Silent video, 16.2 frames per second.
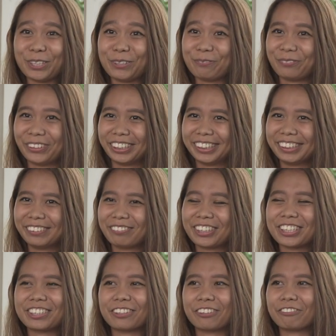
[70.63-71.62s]
people,
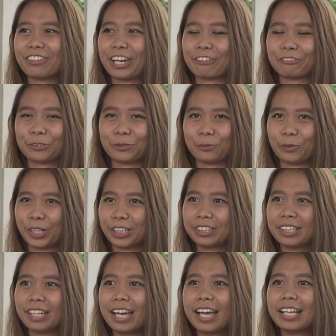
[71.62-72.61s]
because of
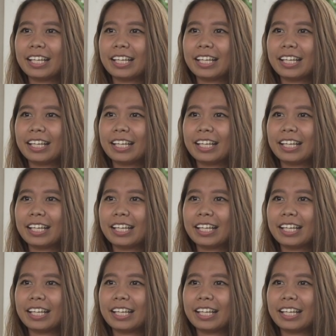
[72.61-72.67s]
everyone.